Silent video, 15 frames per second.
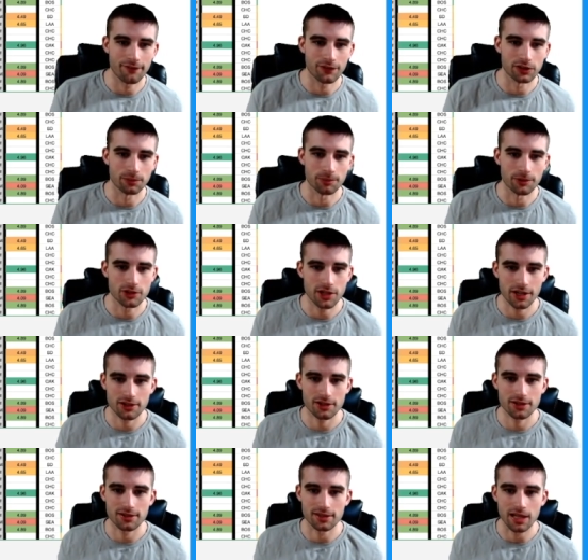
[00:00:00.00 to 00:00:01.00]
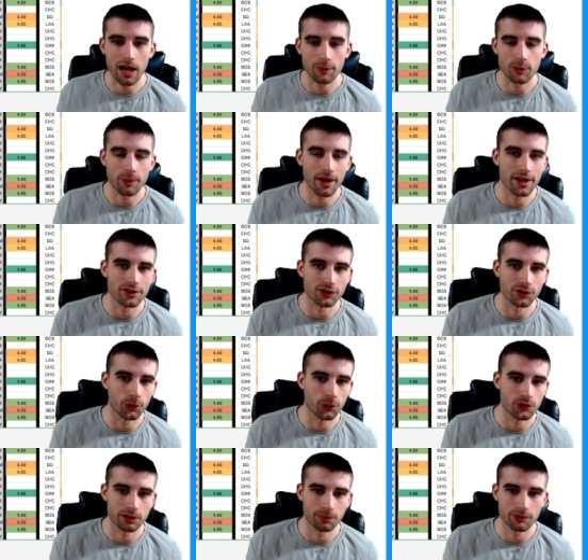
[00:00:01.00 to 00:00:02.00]
For the projections, the optimizer,
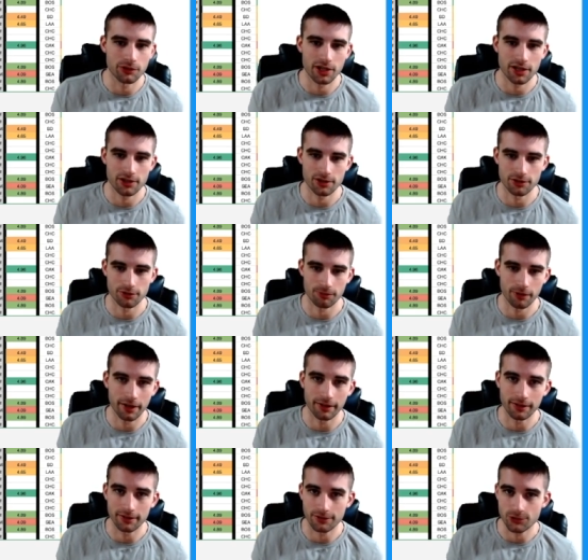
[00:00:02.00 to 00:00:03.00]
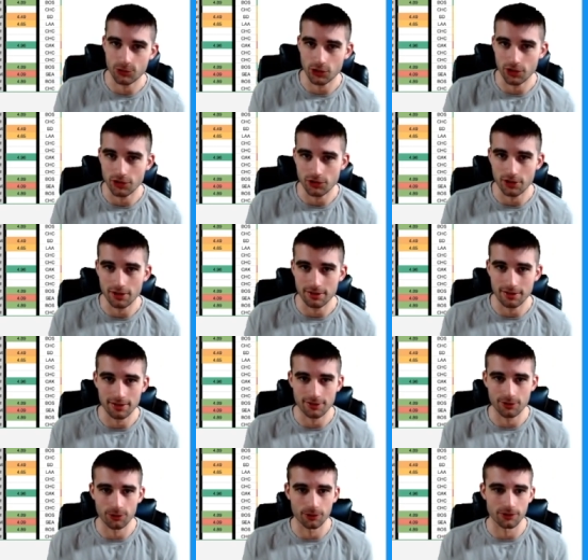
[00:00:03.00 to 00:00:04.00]
ownership projections, rankings, cheat sheet,
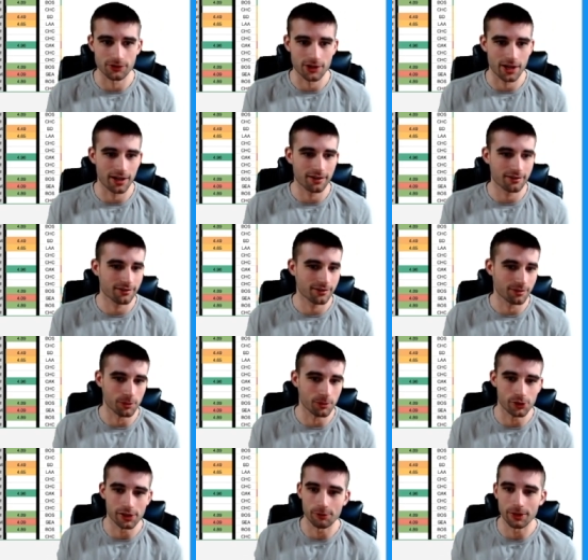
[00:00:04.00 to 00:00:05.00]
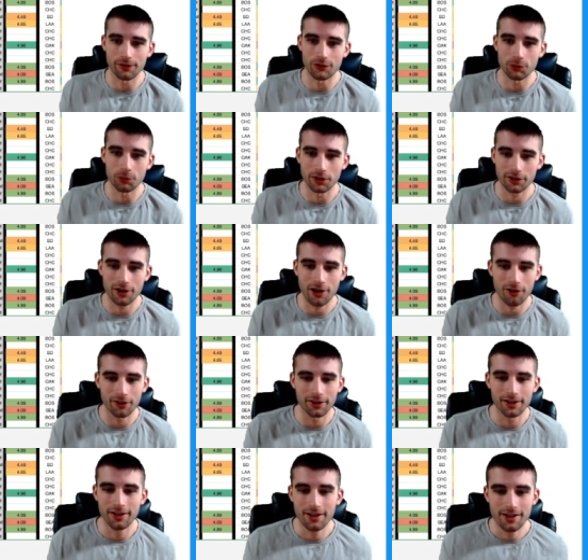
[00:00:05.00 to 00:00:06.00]
Discord chat, community, whatever you want to call
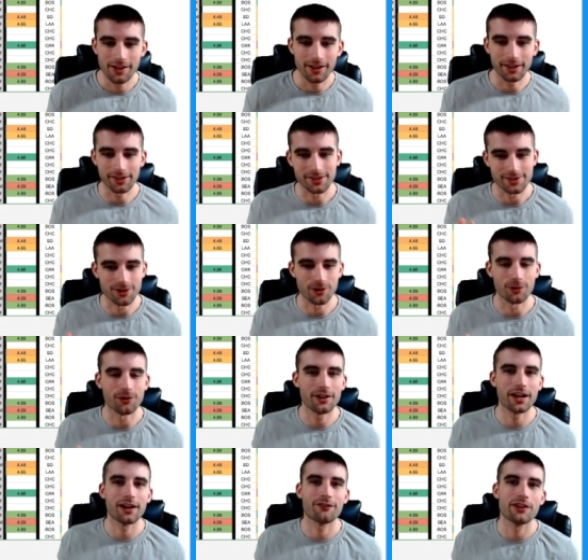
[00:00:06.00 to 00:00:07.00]
it, it is all there.